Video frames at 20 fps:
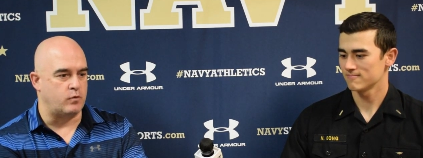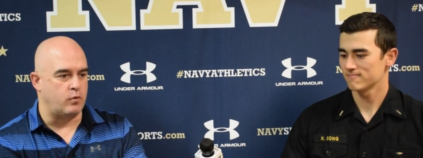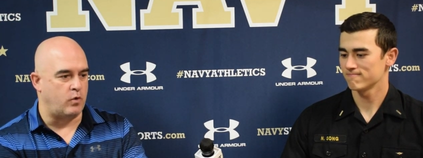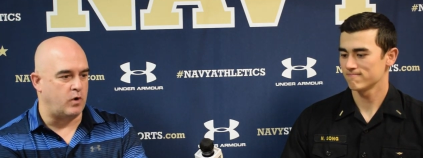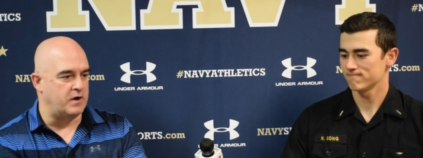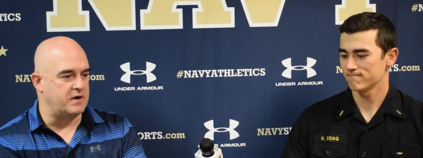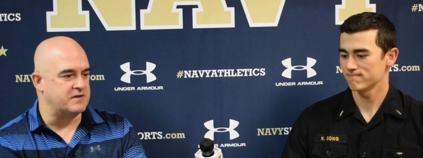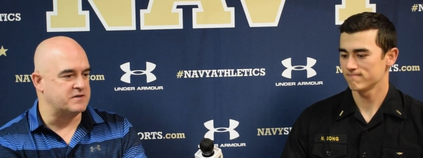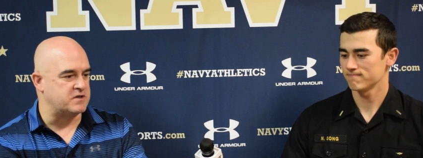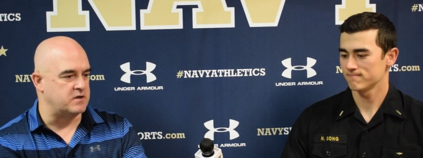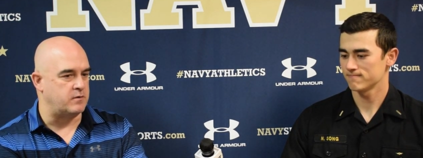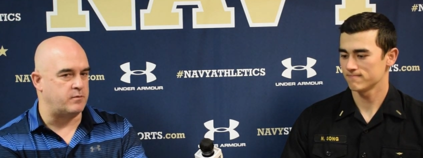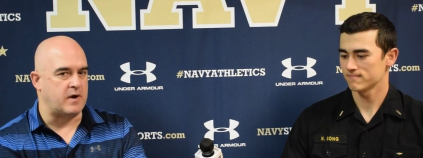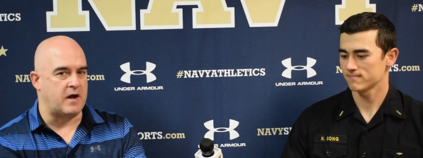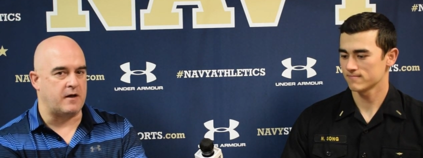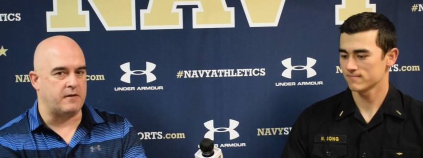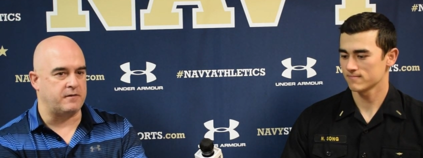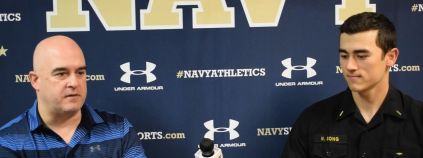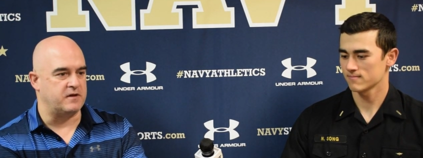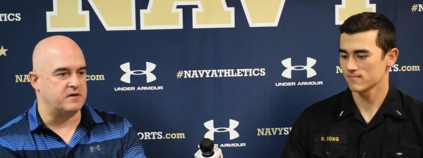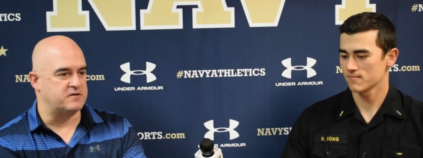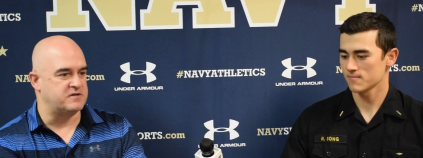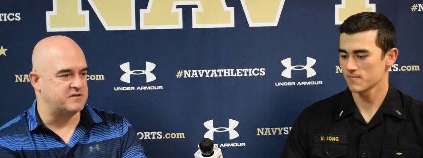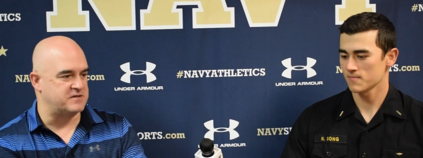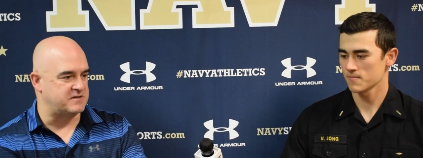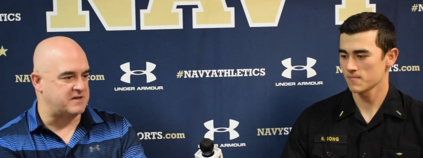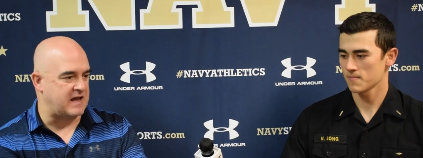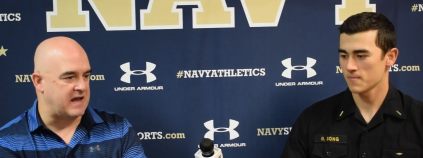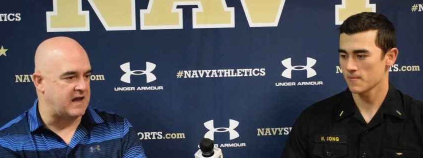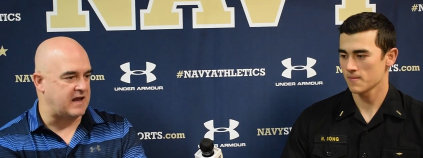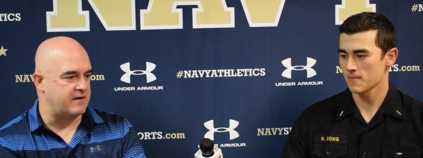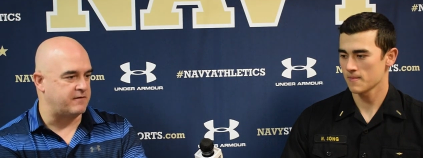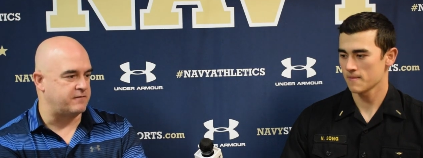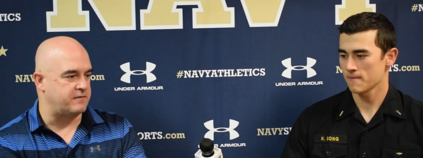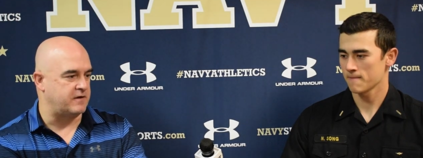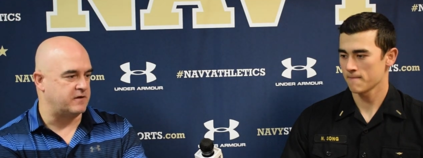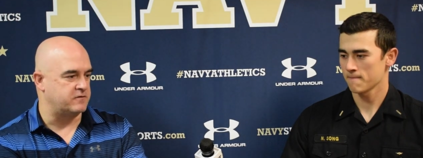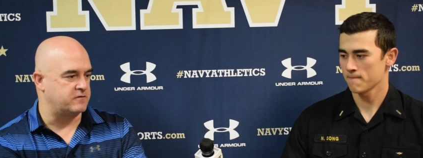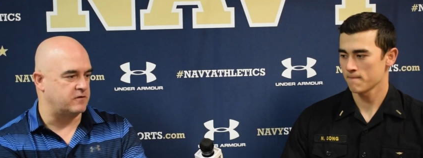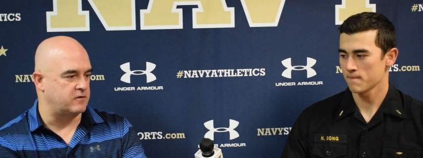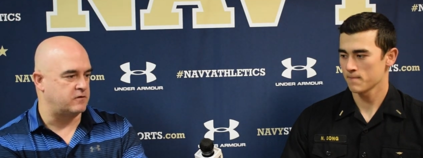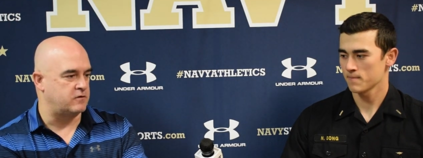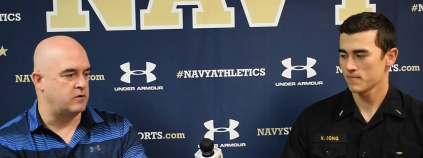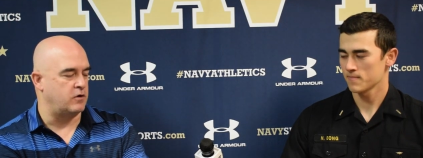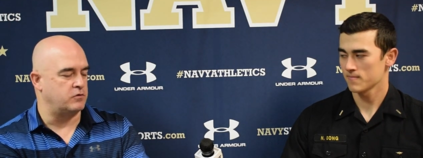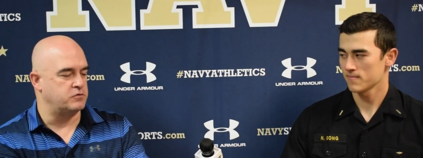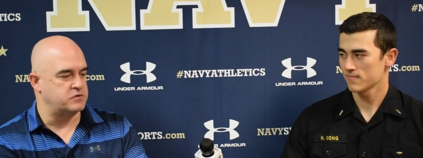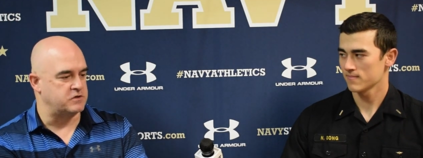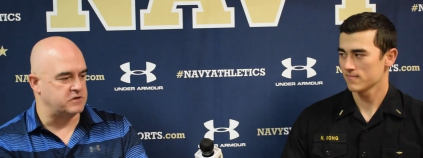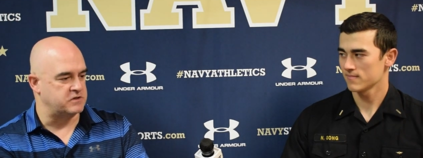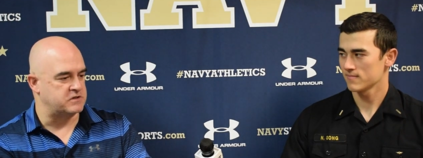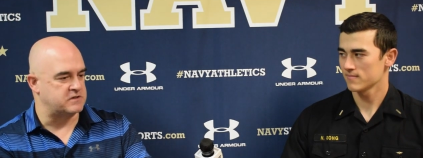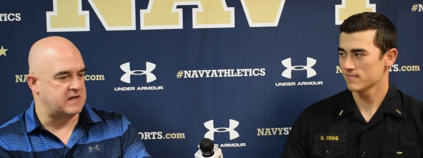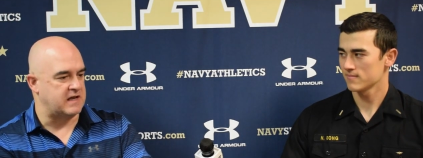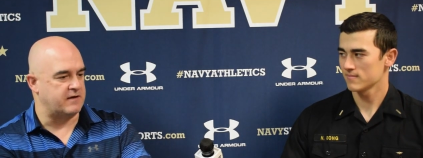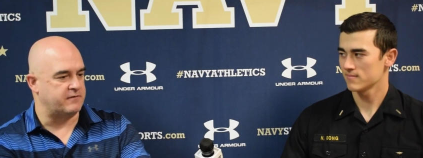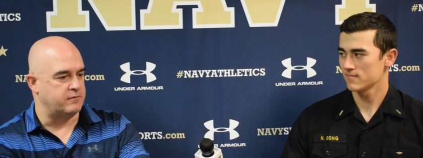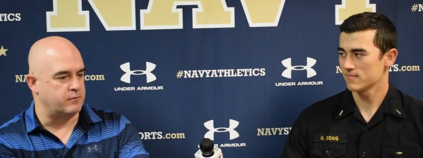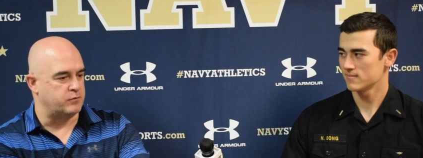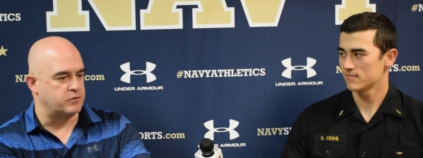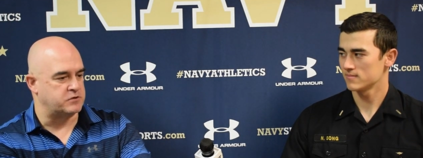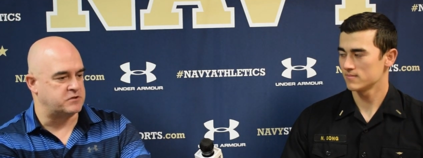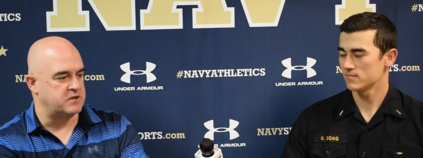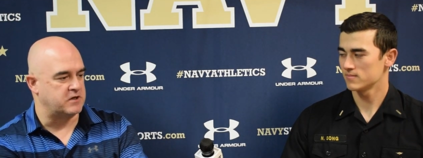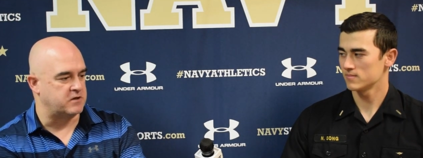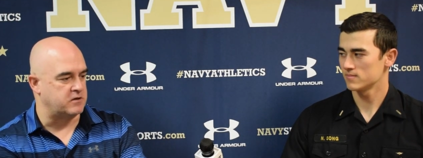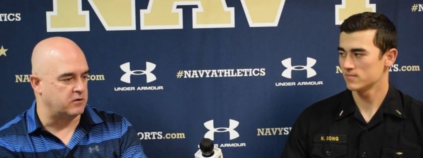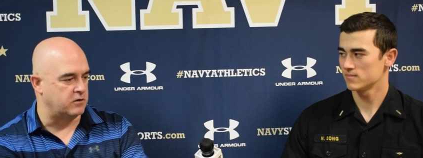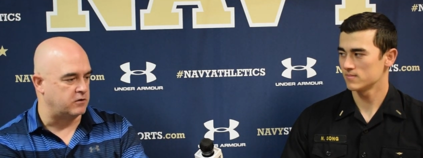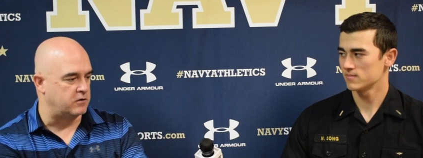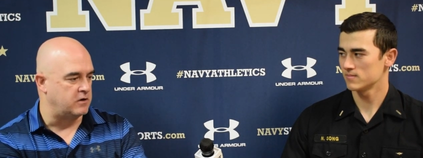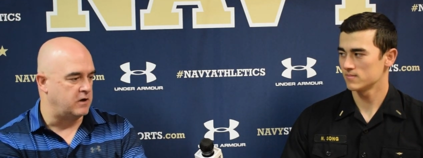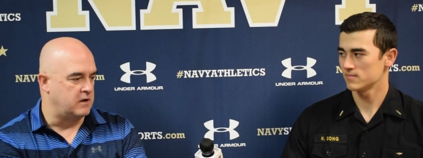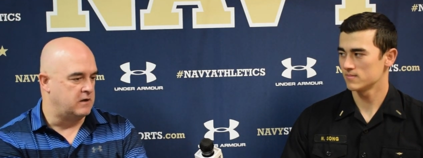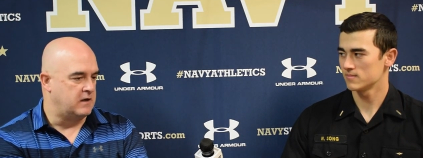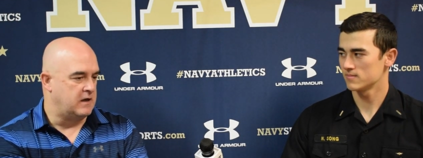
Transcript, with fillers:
Speaker 1: What is it about this staff, as a coaching staff in particular,